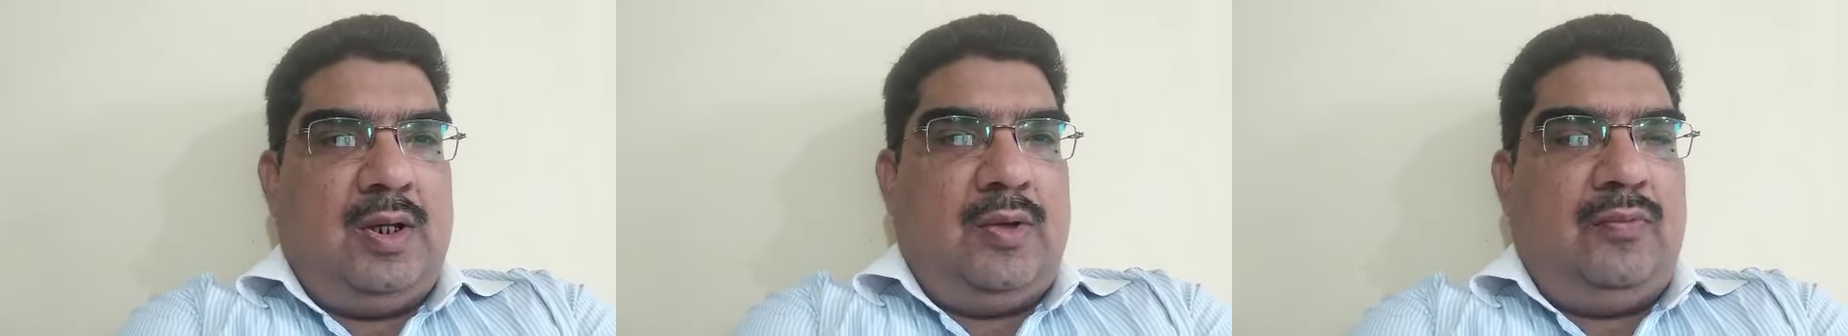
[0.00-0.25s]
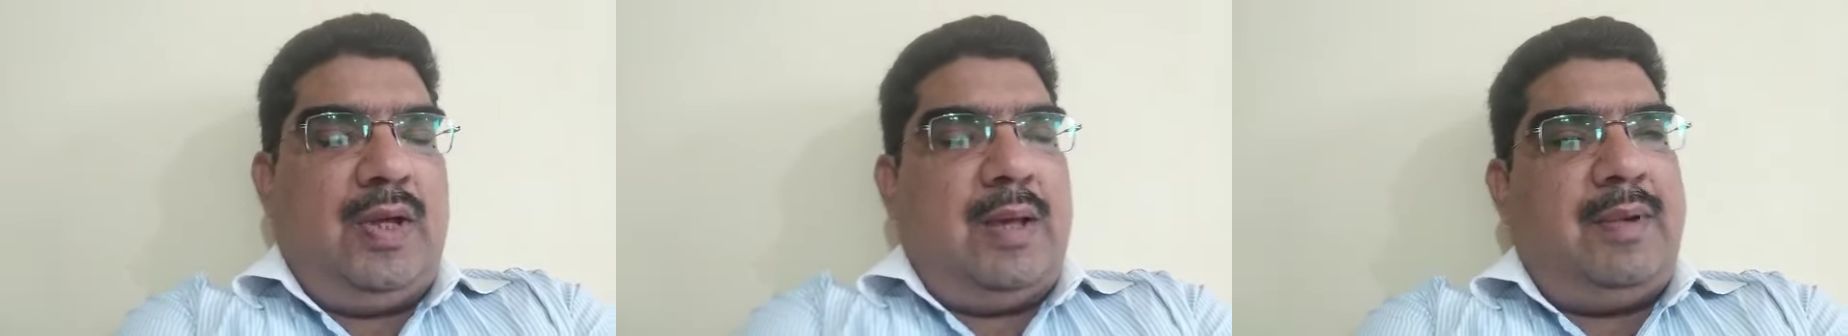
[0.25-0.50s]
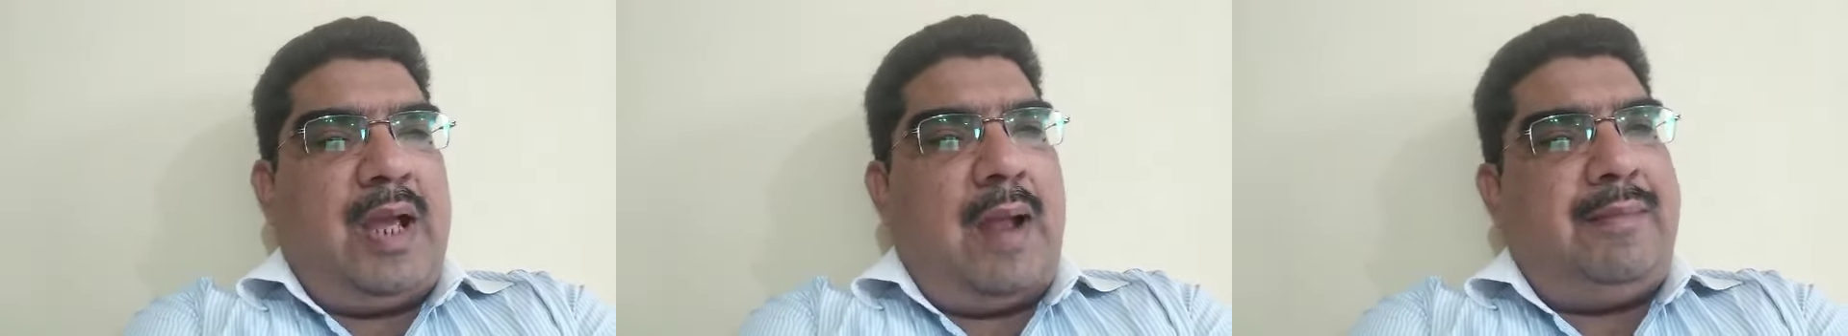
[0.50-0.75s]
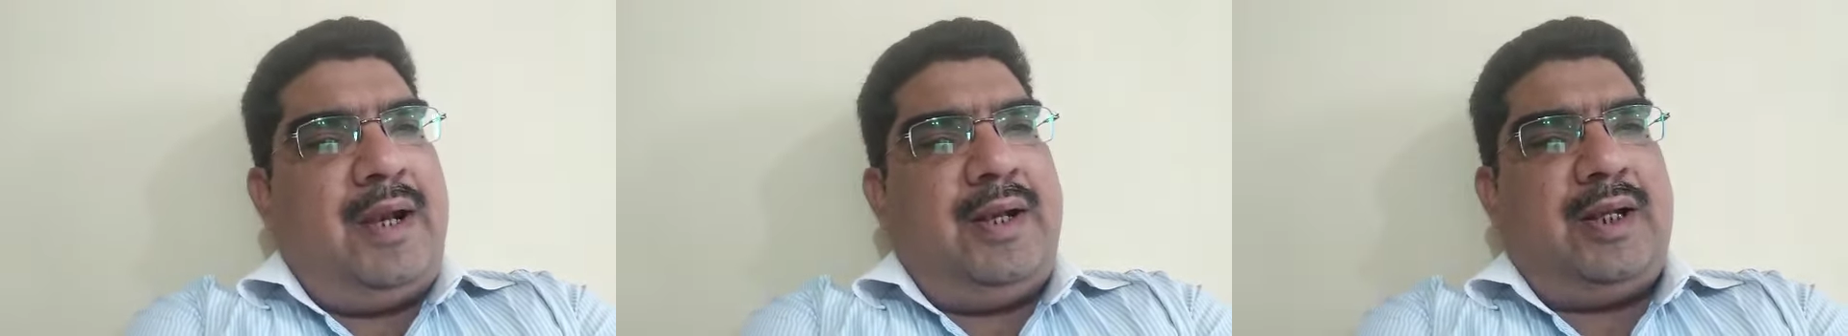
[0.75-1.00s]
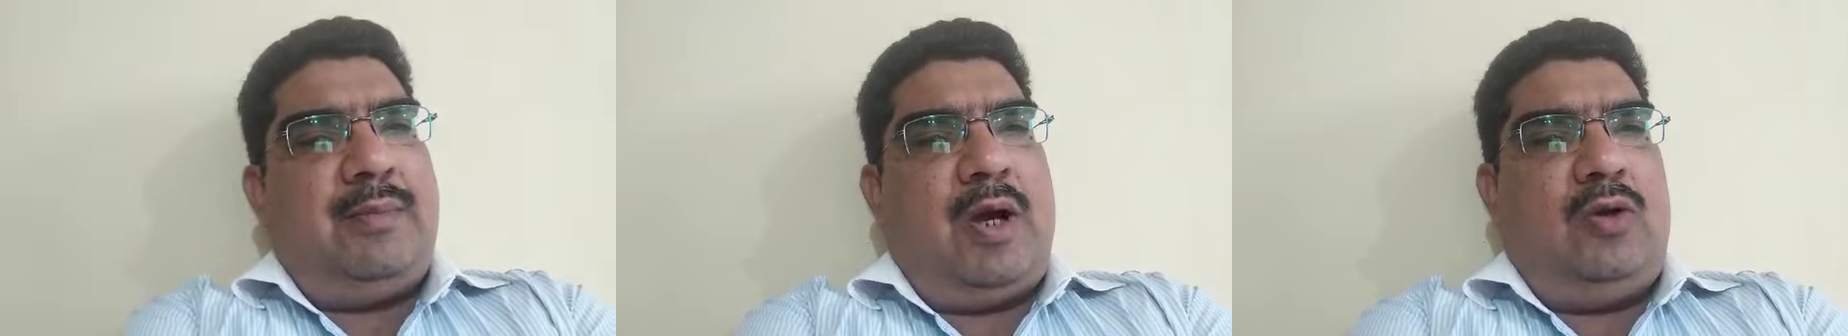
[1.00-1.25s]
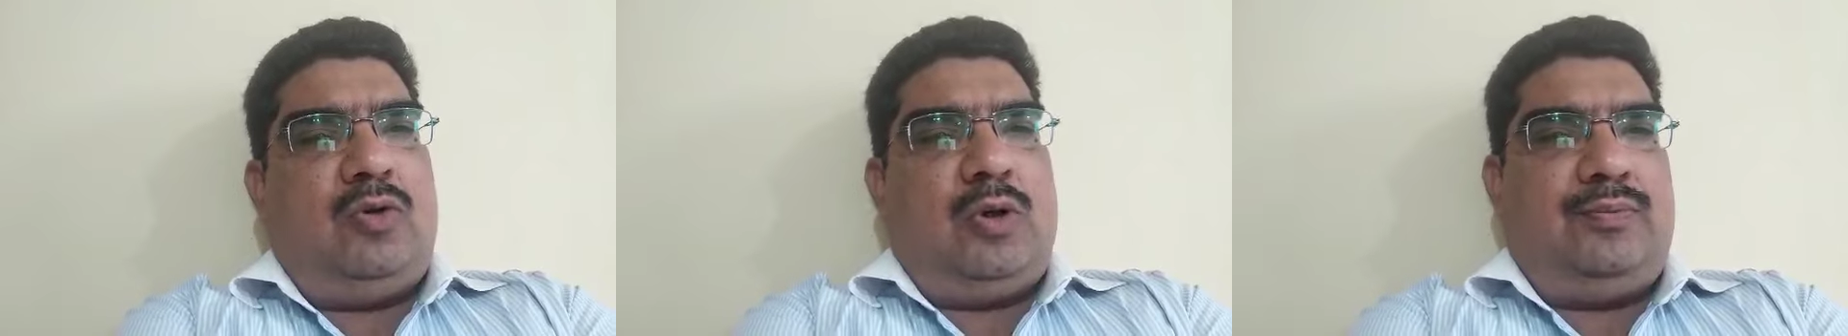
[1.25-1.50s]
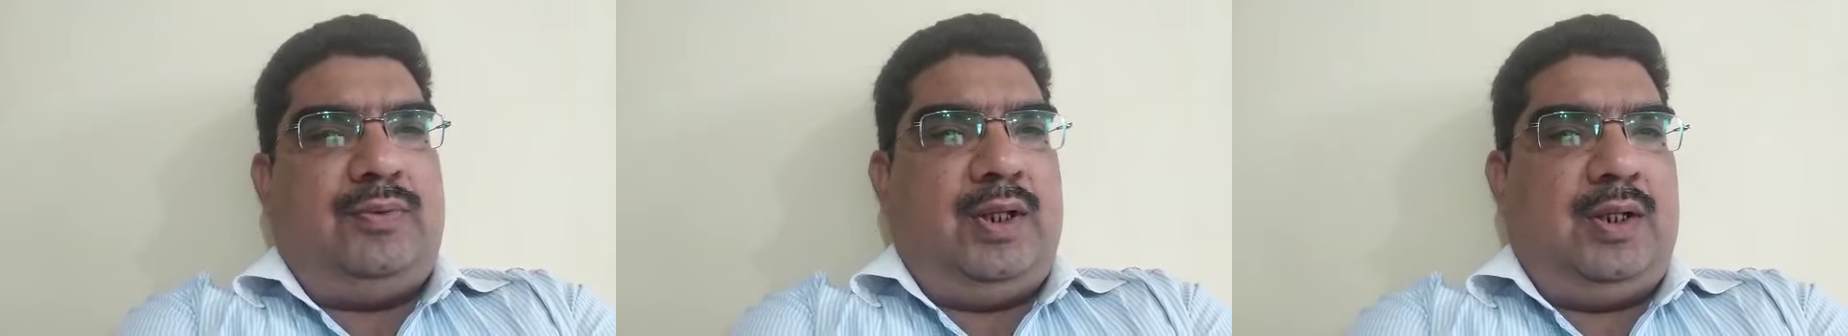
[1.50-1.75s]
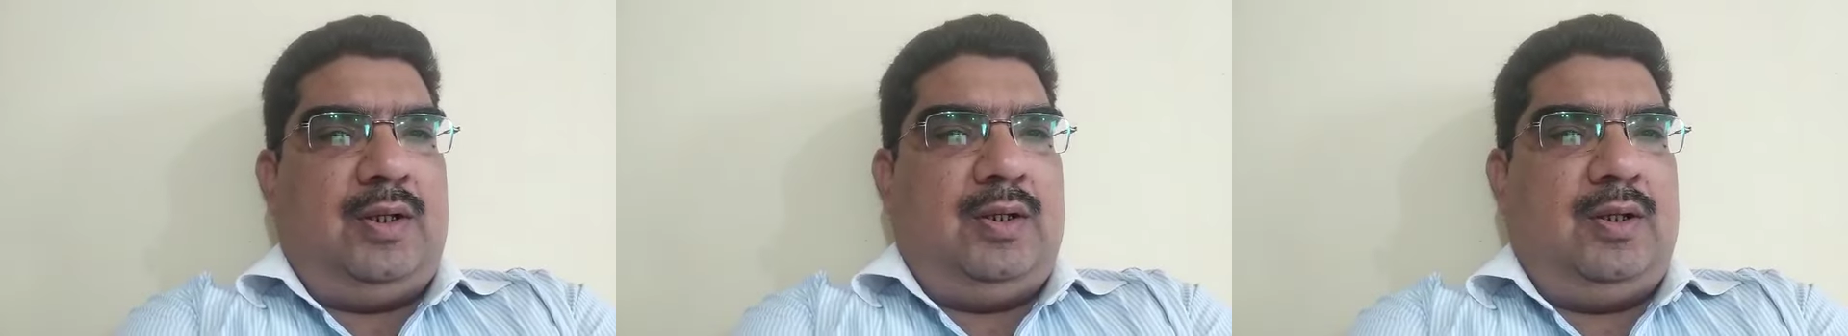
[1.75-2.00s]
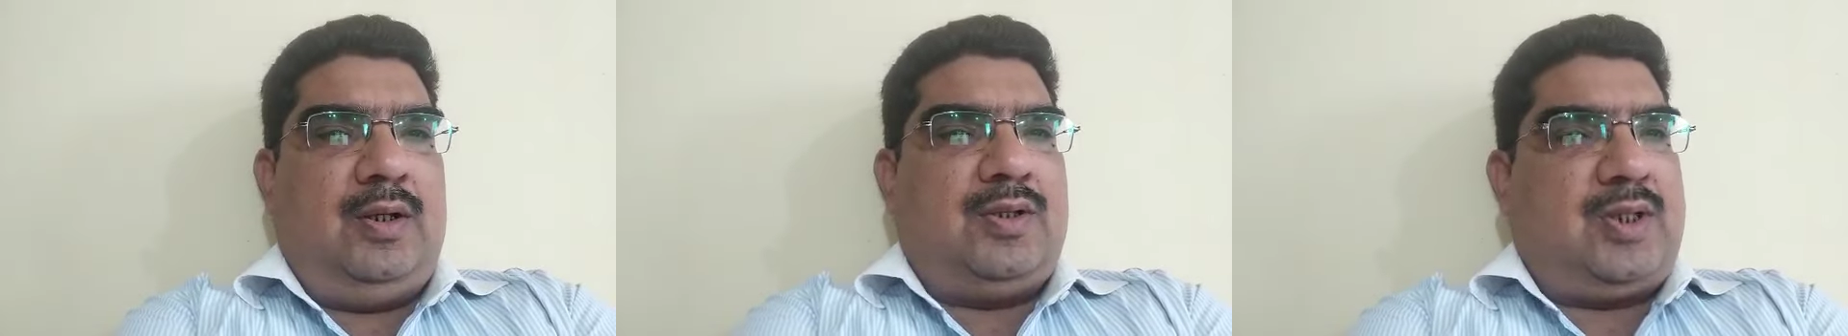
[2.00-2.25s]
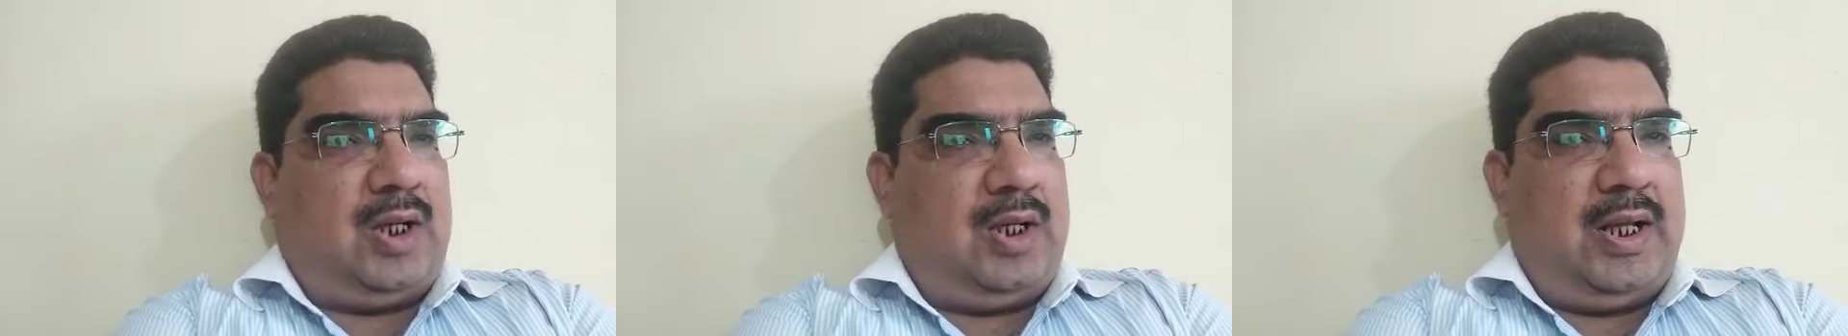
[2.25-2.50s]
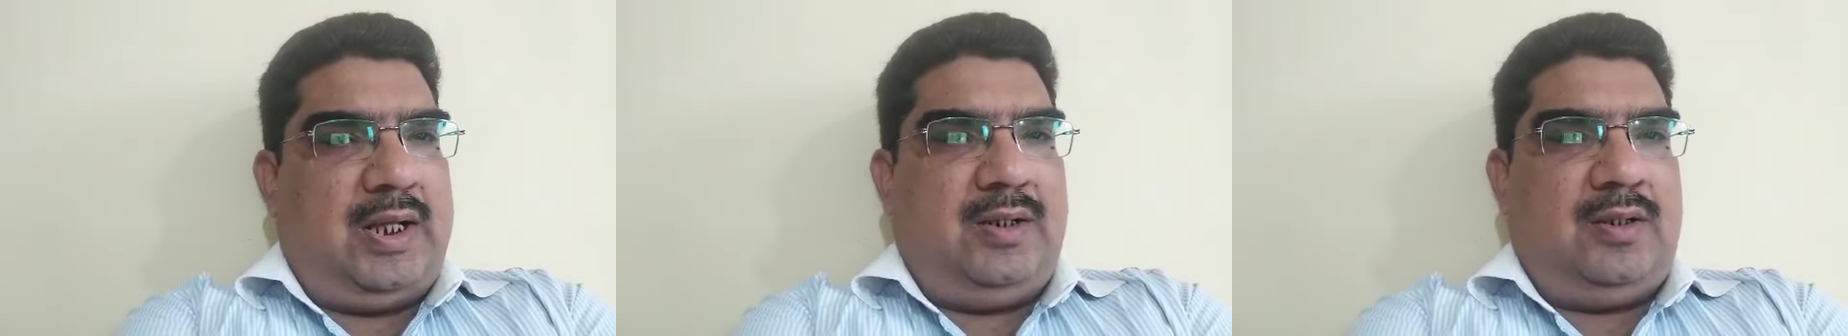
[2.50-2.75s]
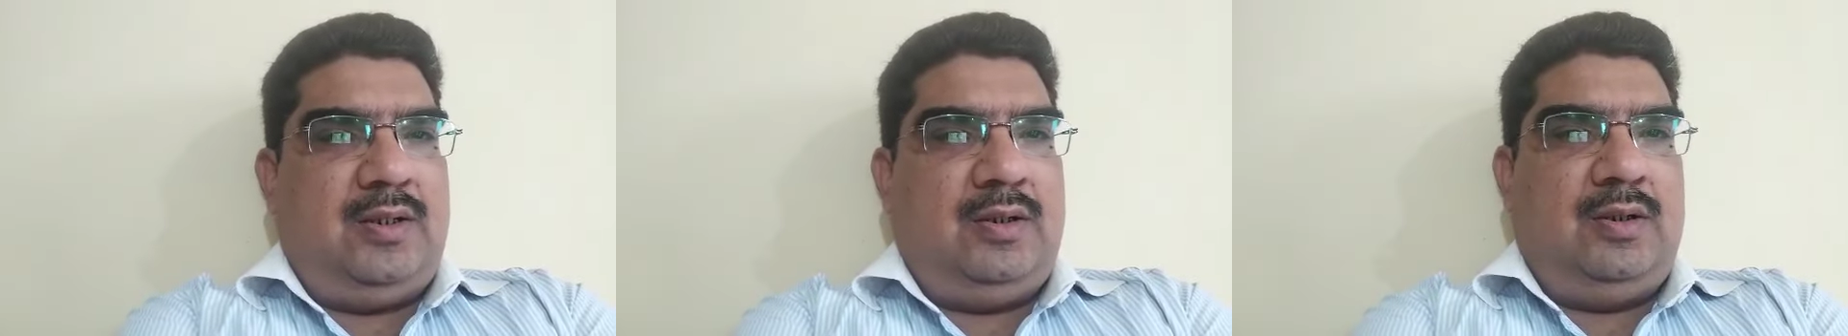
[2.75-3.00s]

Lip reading: we have abundant amount of the sunlight.